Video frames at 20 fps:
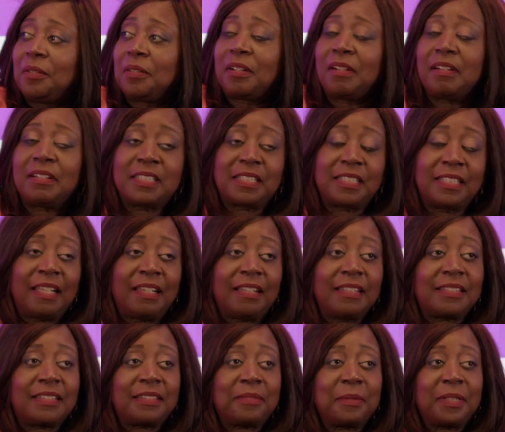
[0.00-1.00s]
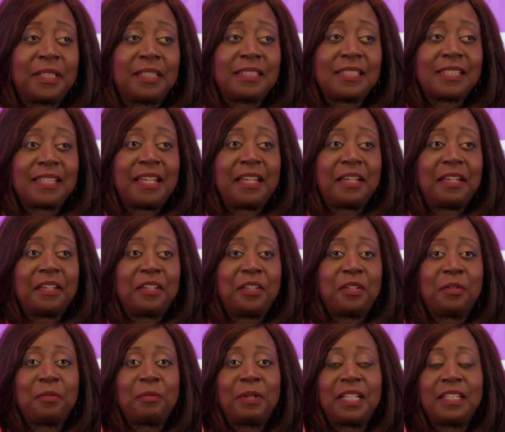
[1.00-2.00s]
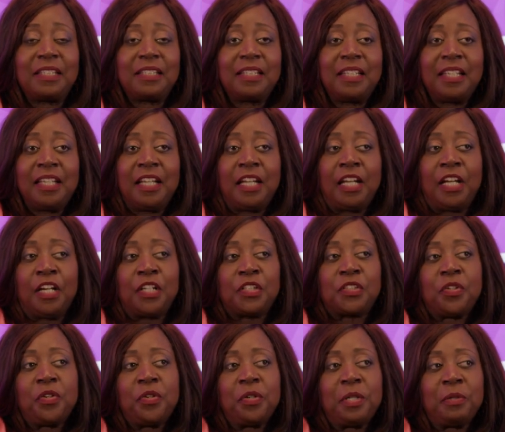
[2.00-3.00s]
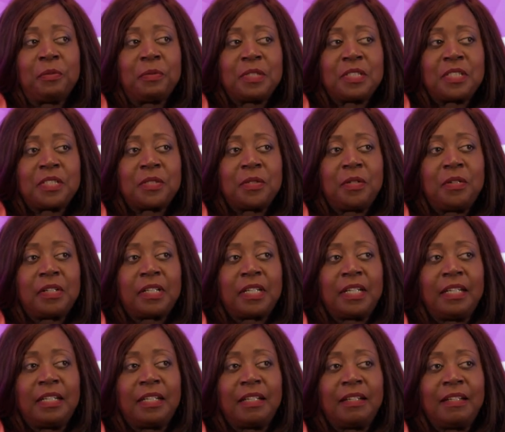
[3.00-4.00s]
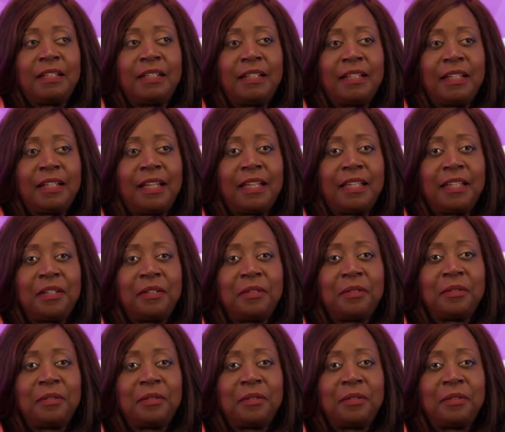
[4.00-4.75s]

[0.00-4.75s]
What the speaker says: Oh, gosh, yes. Because, you know, when Tori was talking, you